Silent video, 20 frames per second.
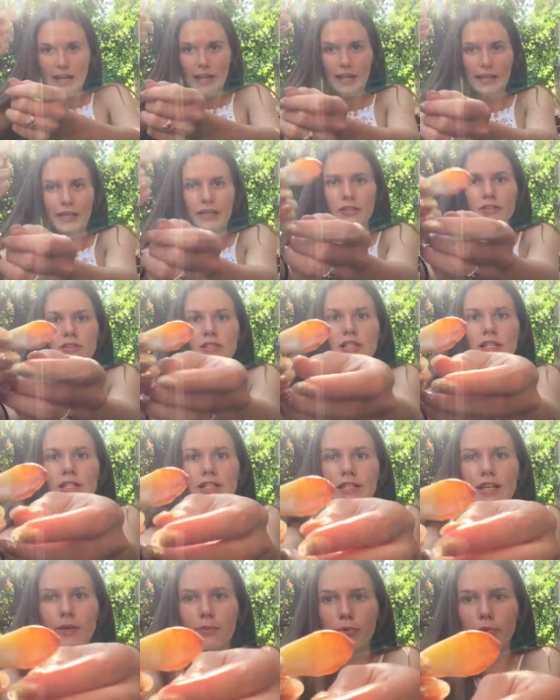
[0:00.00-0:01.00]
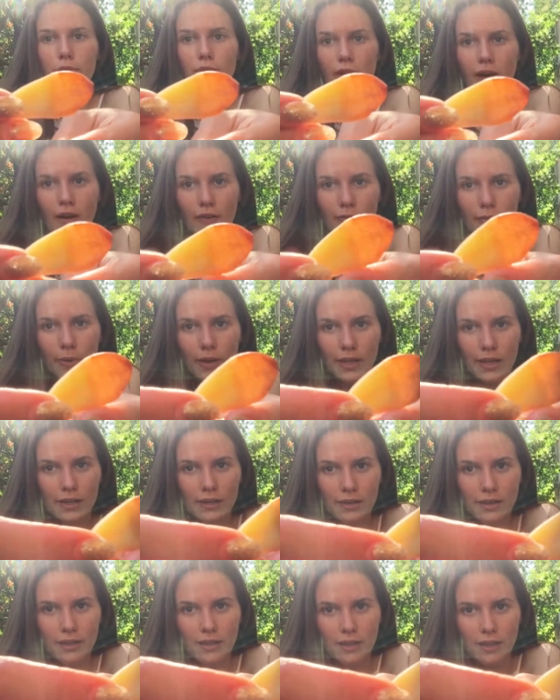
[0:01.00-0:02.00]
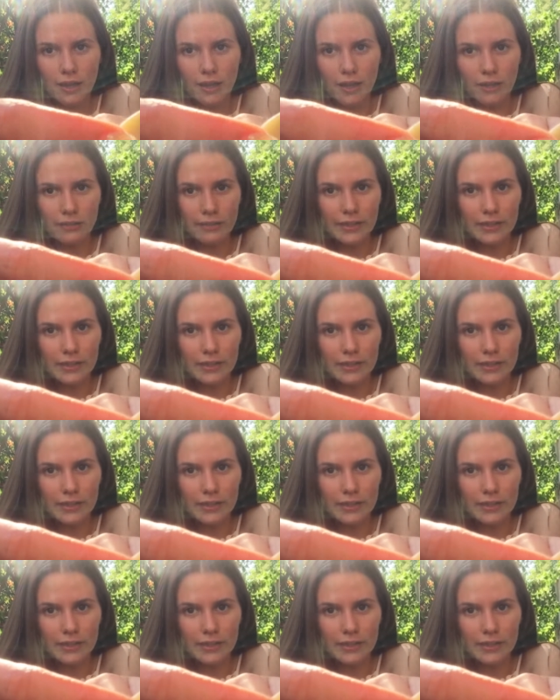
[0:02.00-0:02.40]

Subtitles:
and here's an example of what a